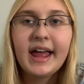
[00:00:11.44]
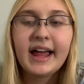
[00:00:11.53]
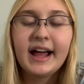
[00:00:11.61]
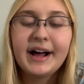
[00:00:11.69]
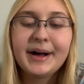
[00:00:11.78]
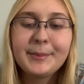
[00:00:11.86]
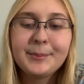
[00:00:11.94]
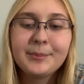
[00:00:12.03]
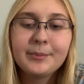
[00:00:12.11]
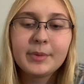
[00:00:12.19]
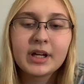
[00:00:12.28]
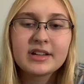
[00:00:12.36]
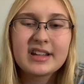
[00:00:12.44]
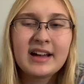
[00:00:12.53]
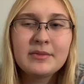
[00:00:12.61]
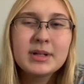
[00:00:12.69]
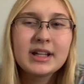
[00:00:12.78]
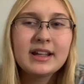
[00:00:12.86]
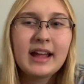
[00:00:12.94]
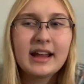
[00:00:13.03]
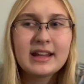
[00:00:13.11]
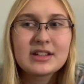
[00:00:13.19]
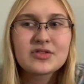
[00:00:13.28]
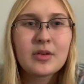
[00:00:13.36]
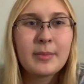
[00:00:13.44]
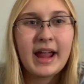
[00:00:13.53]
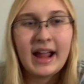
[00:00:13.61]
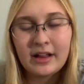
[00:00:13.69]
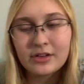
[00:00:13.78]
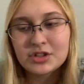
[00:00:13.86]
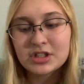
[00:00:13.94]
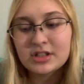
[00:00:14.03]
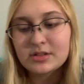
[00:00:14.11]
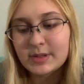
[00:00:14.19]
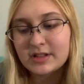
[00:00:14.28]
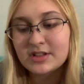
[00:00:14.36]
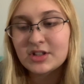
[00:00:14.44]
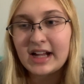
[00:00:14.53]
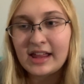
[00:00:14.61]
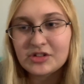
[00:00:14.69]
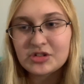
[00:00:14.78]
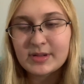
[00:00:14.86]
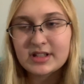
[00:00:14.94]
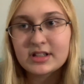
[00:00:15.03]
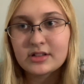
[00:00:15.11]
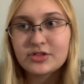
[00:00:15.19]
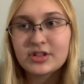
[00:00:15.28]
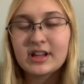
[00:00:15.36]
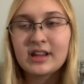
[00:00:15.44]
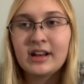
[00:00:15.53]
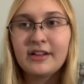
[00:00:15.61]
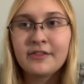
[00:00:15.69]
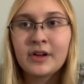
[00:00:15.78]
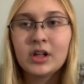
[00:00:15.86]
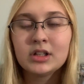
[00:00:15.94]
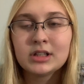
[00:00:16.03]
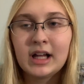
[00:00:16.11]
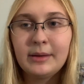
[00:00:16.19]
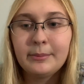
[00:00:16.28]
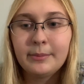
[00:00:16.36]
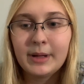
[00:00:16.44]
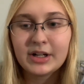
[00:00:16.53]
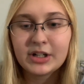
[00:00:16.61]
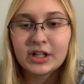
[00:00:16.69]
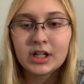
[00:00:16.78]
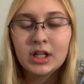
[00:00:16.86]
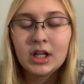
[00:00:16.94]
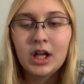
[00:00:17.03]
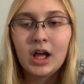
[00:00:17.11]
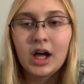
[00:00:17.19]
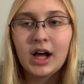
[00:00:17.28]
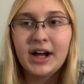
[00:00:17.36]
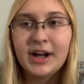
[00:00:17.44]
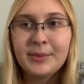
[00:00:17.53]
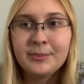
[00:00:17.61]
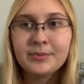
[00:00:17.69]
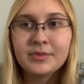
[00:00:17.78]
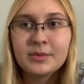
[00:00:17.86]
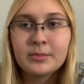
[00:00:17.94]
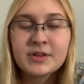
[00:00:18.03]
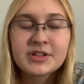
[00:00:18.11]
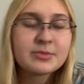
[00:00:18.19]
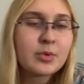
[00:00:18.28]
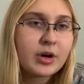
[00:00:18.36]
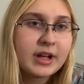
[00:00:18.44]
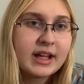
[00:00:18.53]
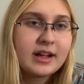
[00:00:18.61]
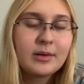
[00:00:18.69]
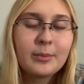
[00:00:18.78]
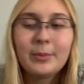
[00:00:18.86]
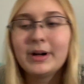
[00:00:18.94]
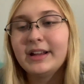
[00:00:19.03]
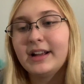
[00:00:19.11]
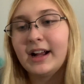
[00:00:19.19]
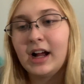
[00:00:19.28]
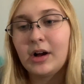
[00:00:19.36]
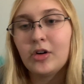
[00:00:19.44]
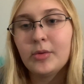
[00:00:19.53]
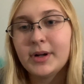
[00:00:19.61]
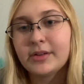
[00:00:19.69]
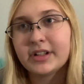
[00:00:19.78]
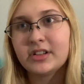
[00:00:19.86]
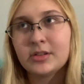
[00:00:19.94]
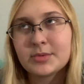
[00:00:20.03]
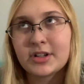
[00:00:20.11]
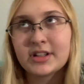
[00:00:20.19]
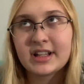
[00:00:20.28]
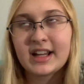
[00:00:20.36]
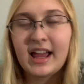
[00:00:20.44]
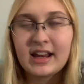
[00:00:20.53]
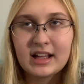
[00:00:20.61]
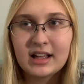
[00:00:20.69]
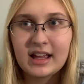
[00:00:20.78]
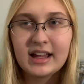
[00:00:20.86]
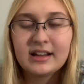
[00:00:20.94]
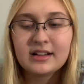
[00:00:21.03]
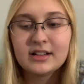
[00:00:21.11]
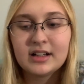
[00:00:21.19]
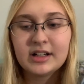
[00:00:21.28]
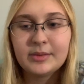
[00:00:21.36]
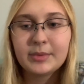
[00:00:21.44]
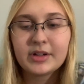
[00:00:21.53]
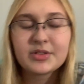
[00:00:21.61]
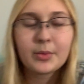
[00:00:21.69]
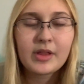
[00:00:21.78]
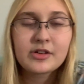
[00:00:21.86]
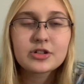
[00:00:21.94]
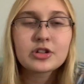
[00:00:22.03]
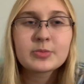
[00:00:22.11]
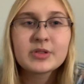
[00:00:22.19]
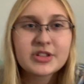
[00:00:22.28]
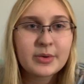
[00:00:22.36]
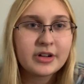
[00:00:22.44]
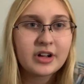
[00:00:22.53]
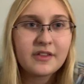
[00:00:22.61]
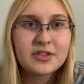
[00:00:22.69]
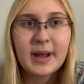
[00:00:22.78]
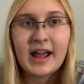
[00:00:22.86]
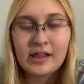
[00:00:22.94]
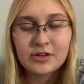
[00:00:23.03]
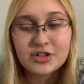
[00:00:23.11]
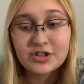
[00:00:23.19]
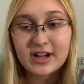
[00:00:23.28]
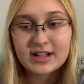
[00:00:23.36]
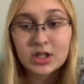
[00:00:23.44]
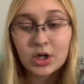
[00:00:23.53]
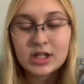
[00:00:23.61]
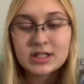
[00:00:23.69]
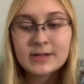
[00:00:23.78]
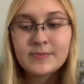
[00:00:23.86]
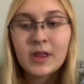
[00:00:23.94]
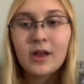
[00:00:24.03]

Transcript: Um, because I've been getting headaches from my allergies because I took allergy medicine yesterday and it felt a lot better um, this morning. But I got home and I was like, oh, I'm sorry to get a headache again um, because the weather's just been so on and off that my allergies are acting crazy.